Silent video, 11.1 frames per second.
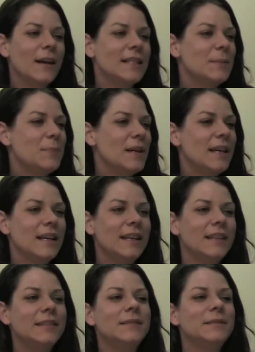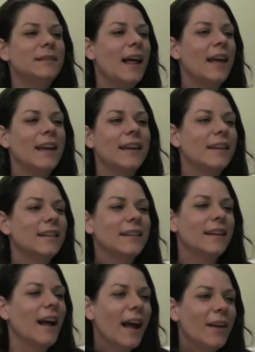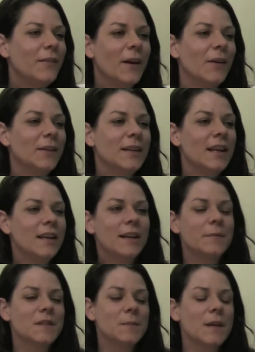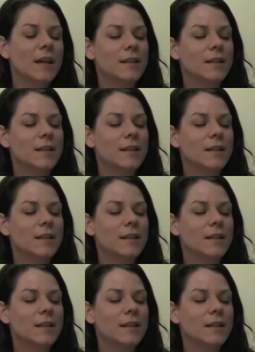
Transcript: A recipe, like, I don't know. It ended up just being